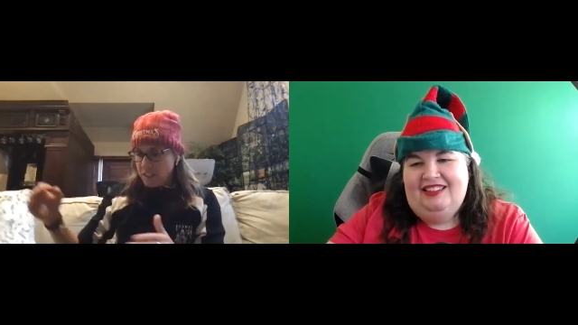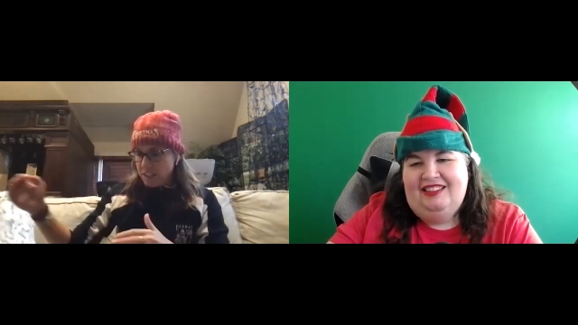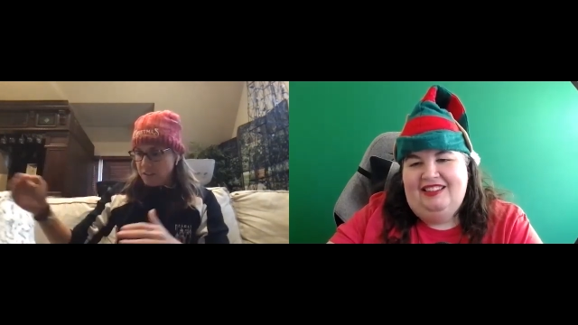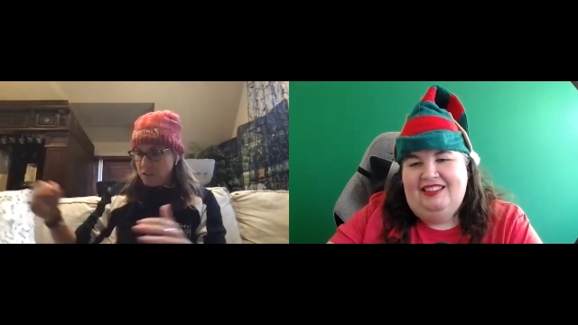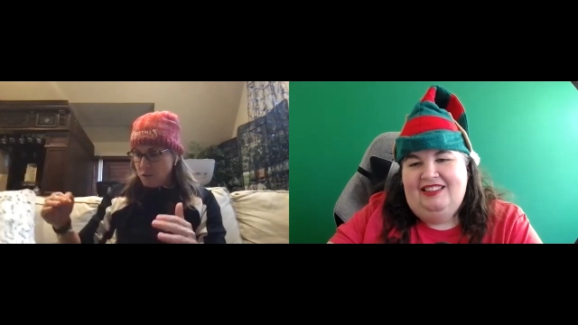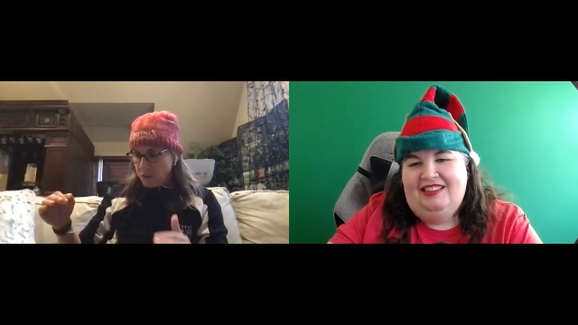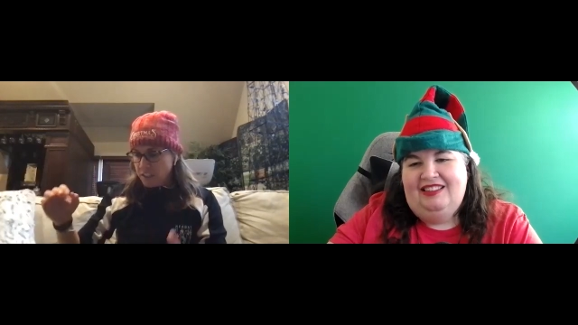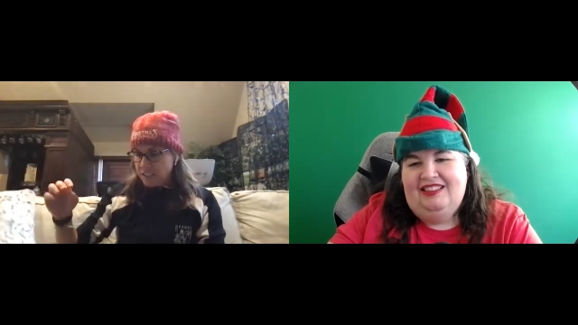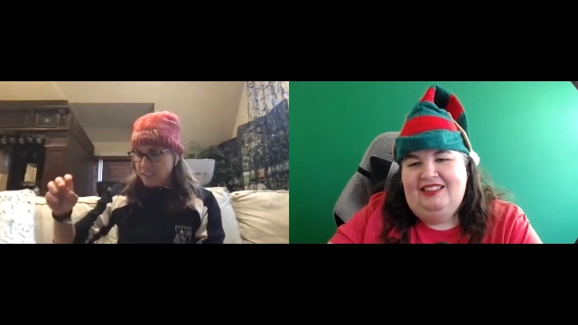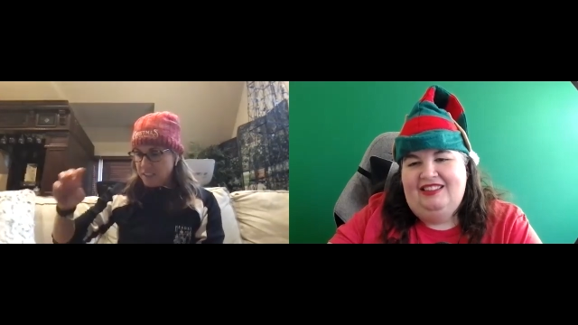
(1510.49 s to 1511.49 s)
Speaker 1: the restaurant
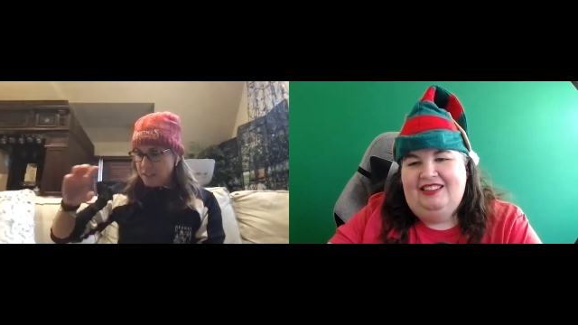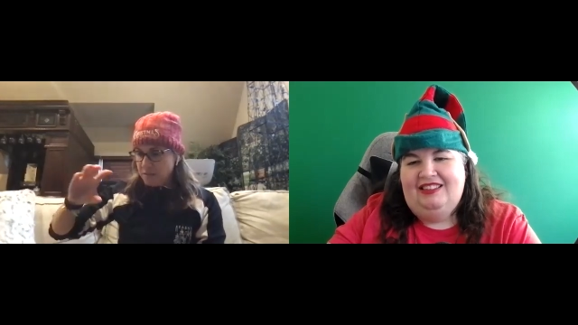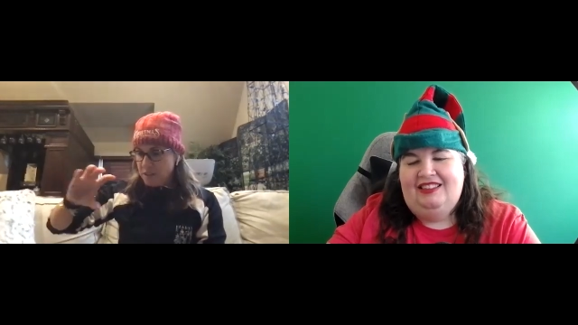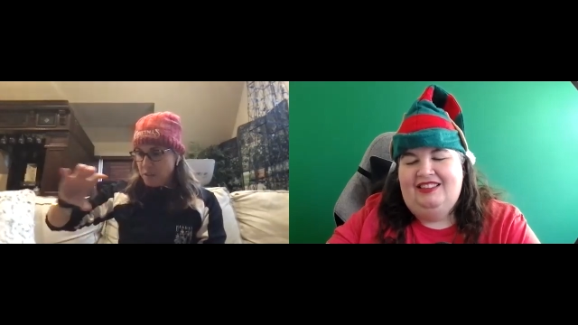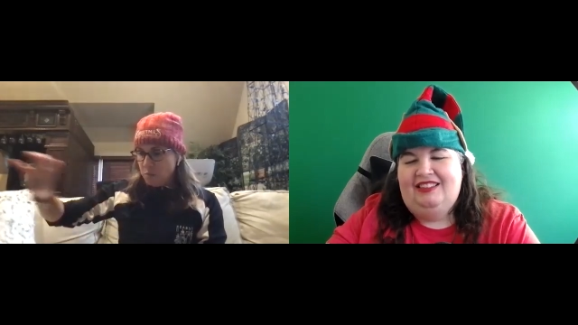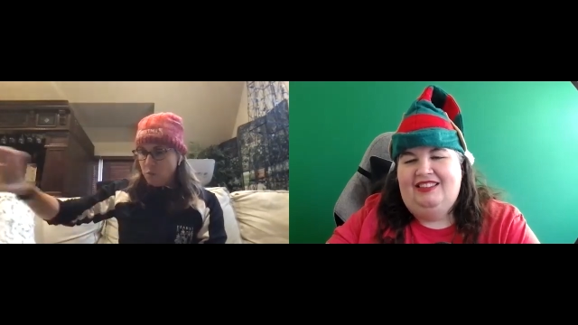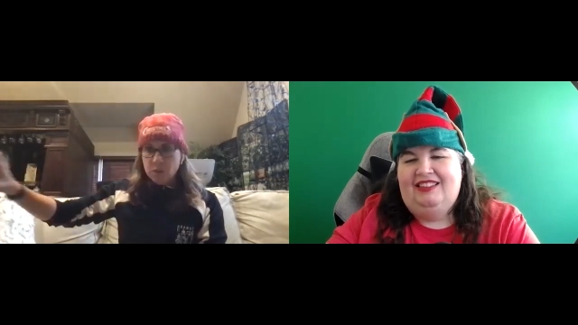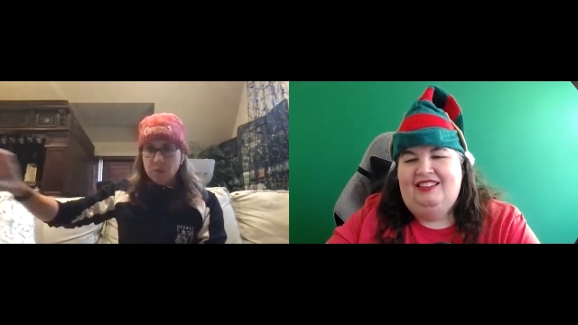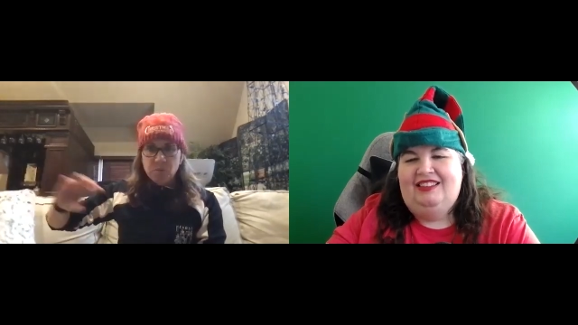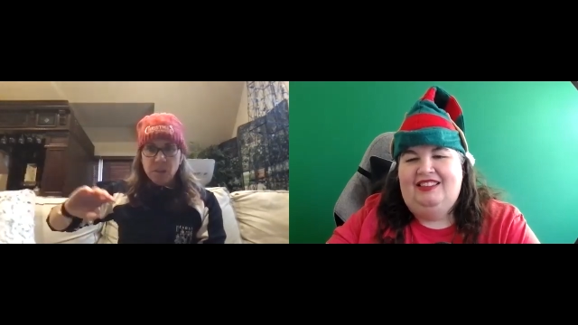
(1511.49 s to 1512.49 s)
in new york and it said
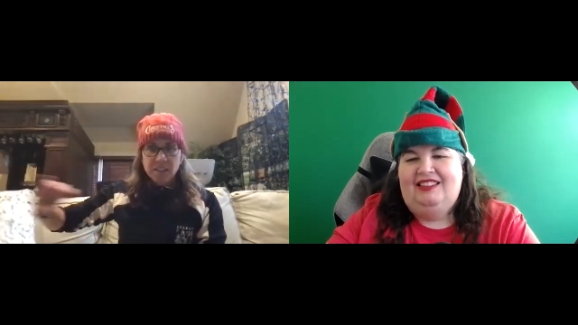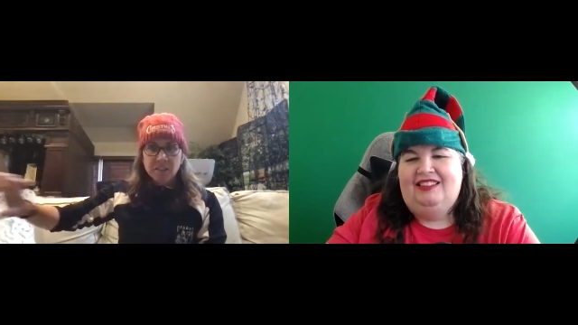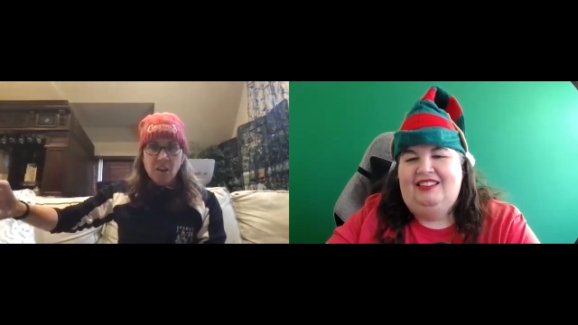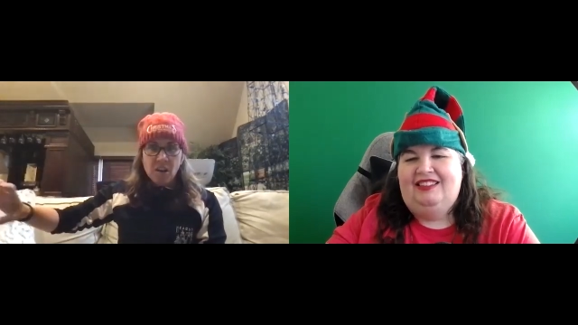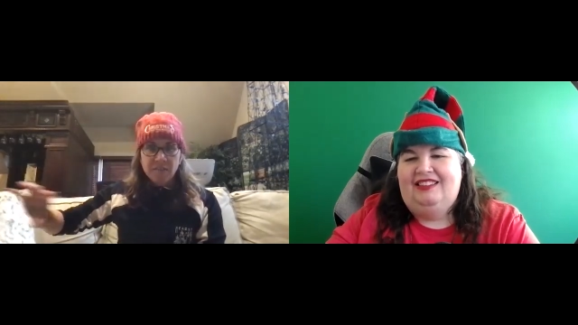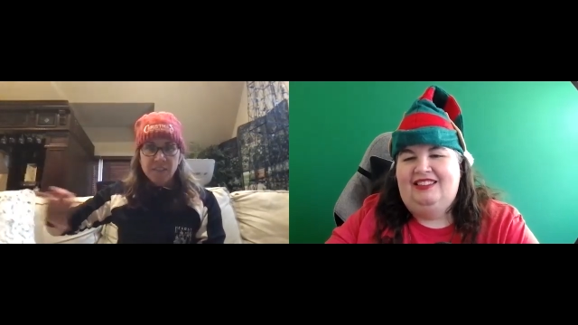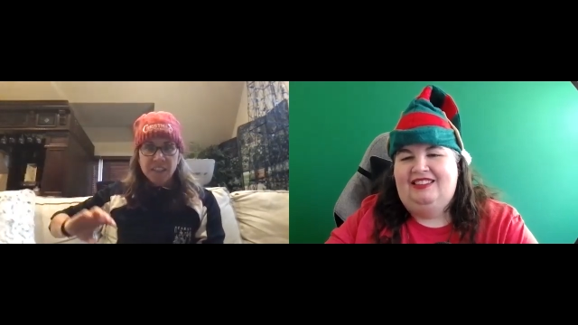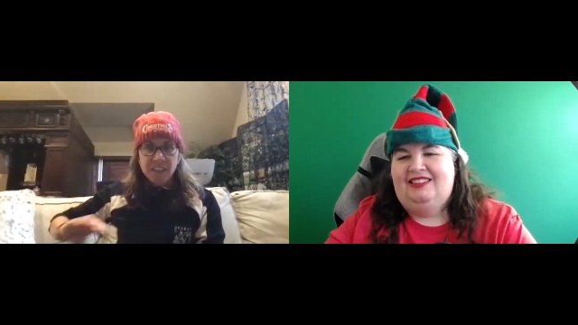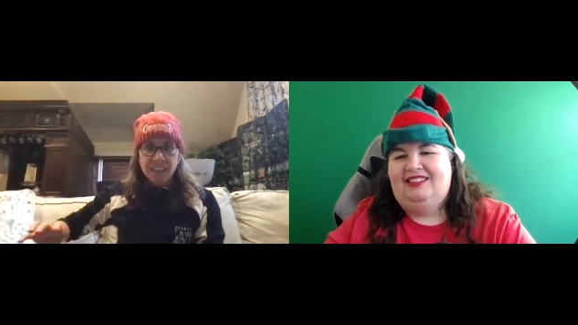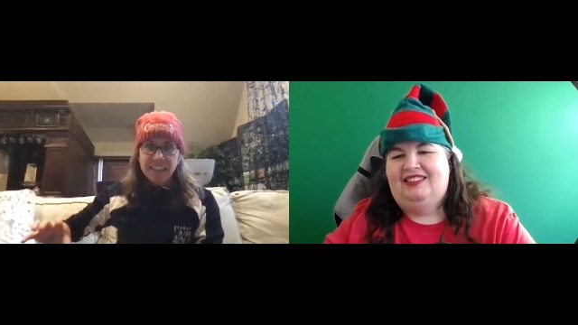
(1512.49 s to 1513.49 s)
you know world's
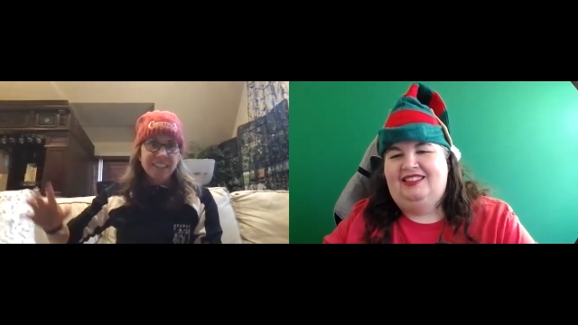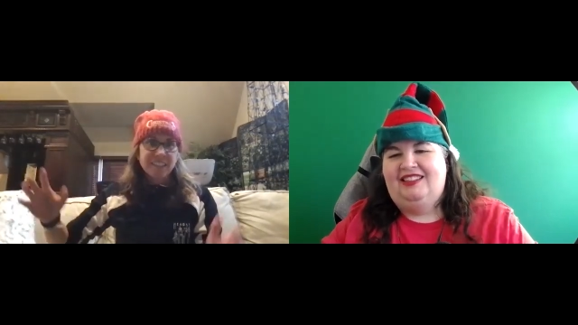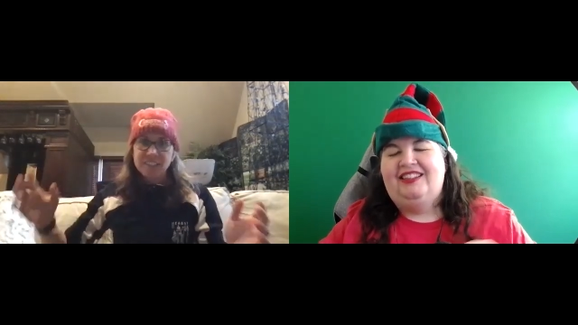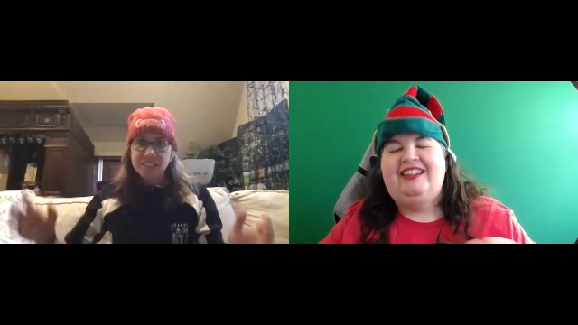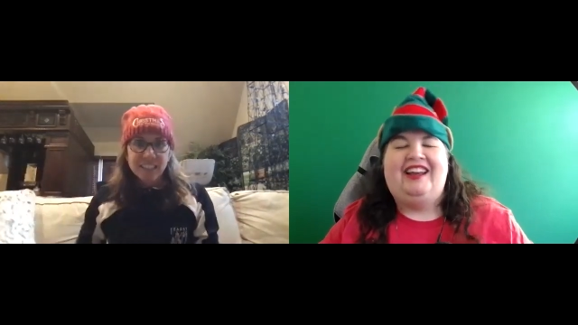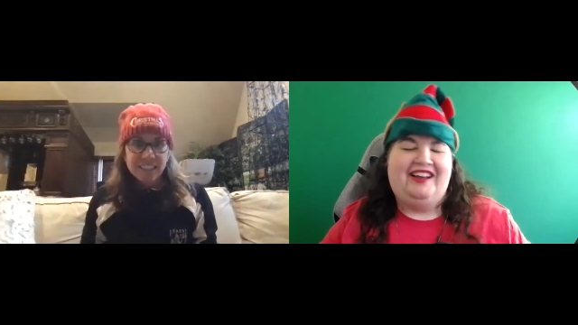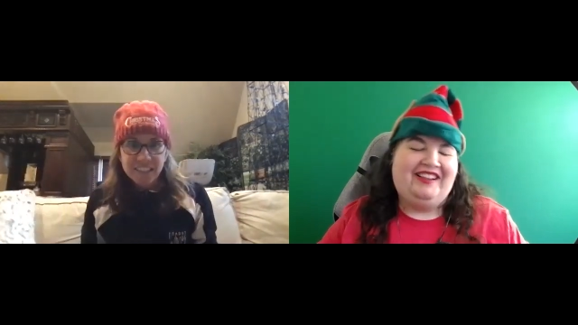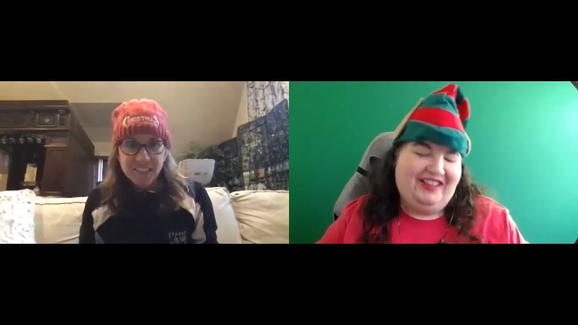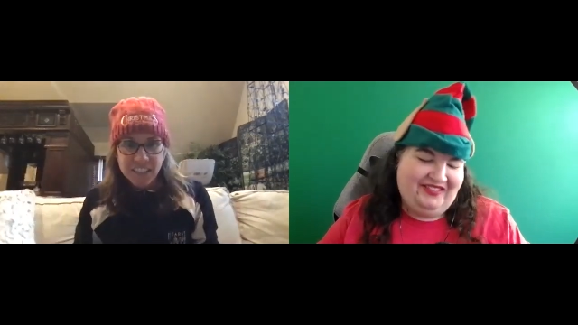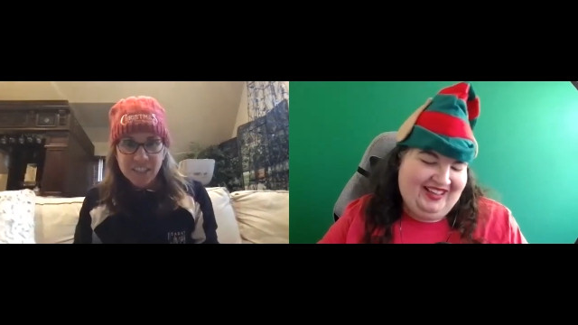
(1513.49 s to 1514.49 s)
best coffee and yeah,
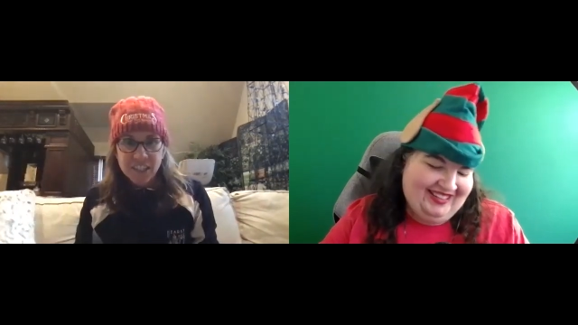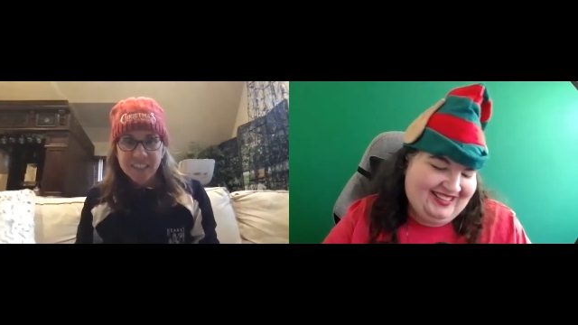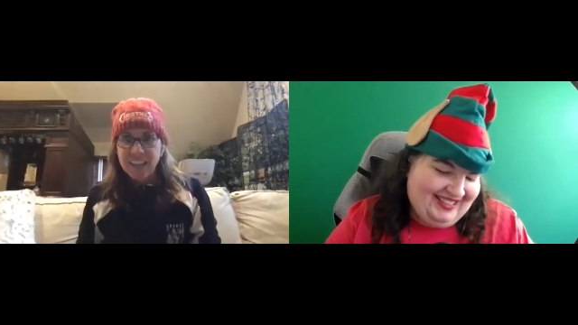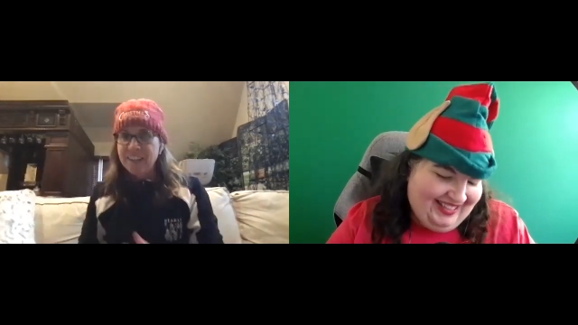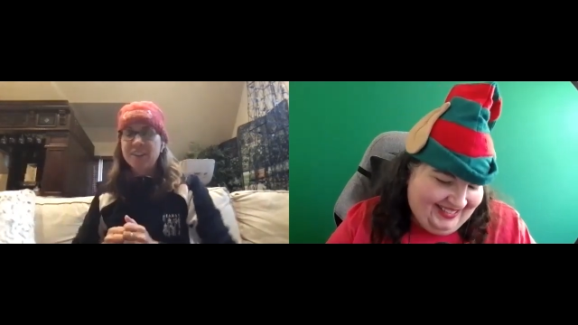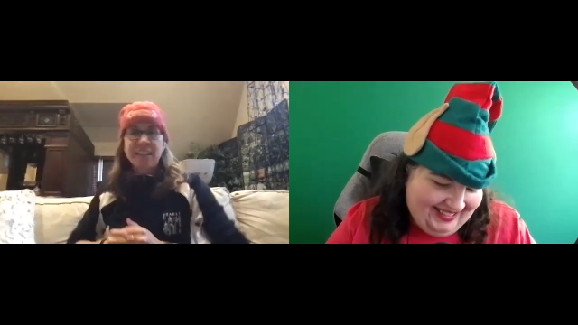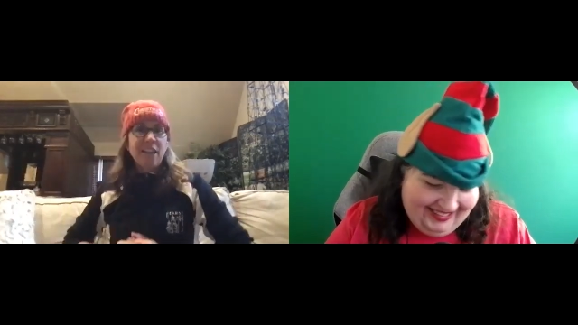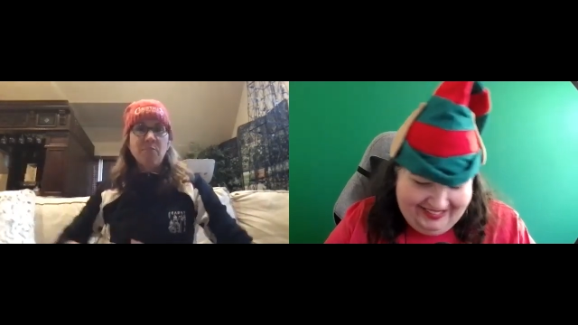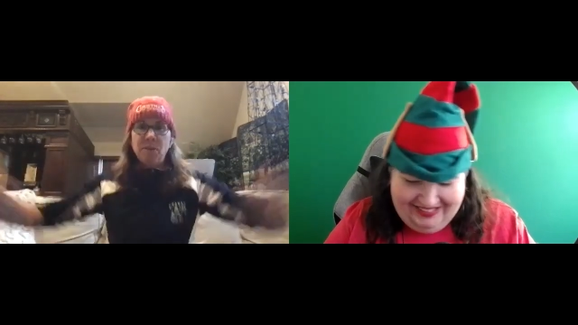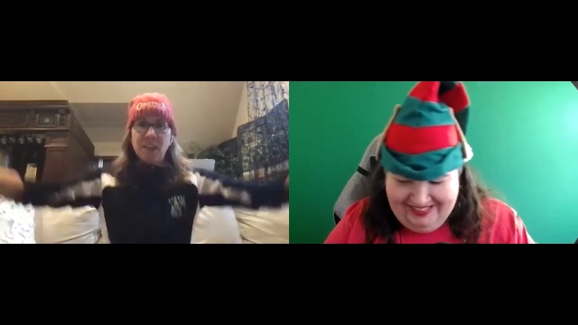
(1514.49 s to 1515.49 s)
it's i love like that scene
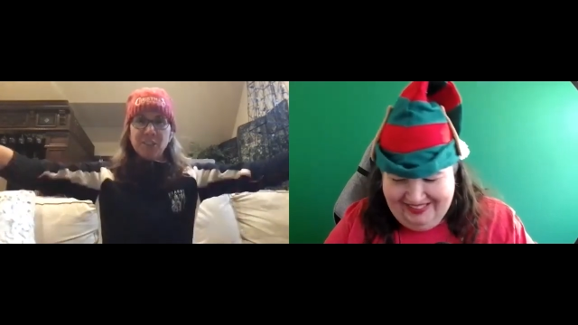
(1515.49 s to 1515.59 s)
diner and he